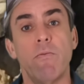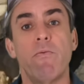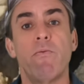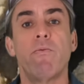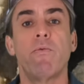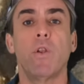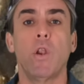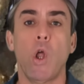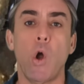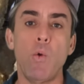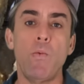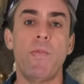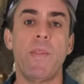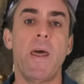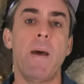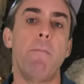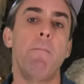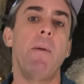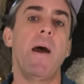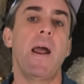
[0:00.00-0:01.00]
float
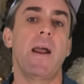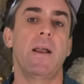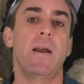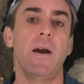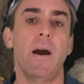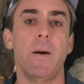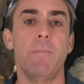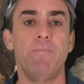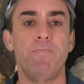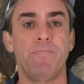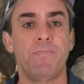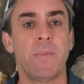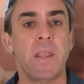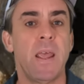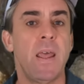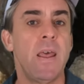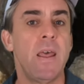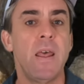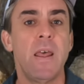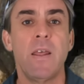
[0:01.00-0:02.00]
them back up.
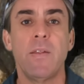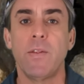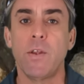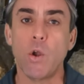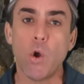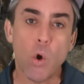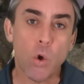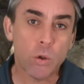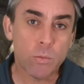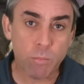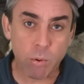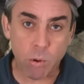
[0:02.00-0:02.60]
The old